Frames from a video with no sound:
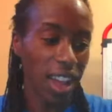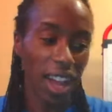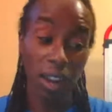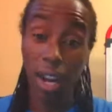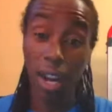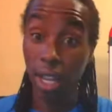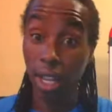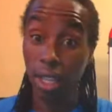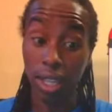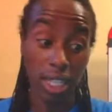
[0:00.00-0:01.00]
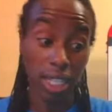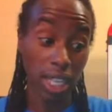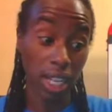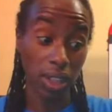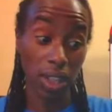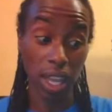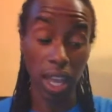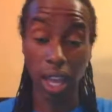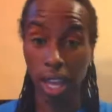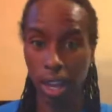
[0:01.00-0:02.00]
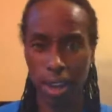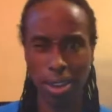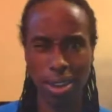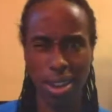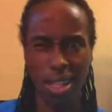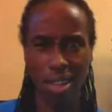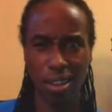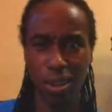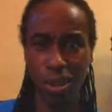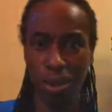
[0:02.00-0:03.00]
All right, let's take a look at another two